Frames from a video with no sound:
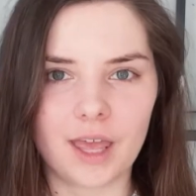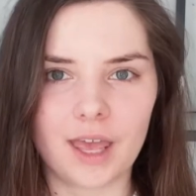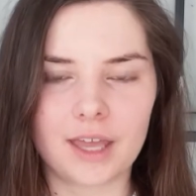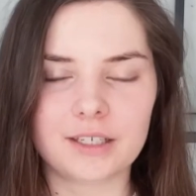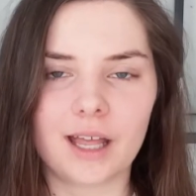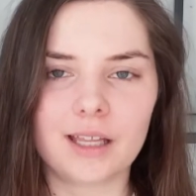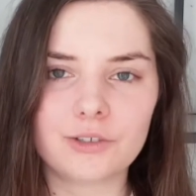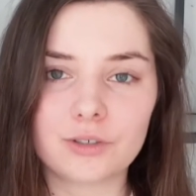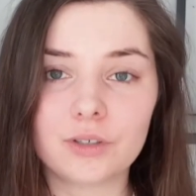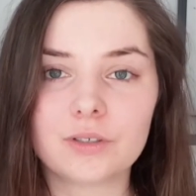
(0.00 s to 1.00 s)
And I'll
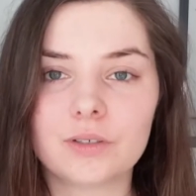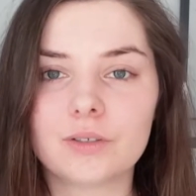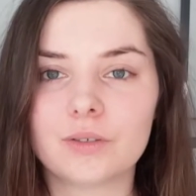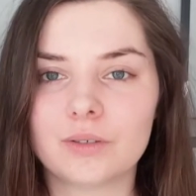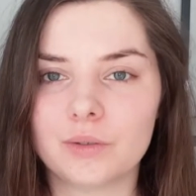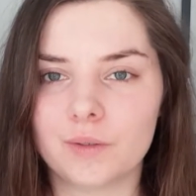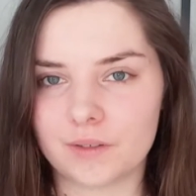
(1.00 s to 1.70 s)
introduce you to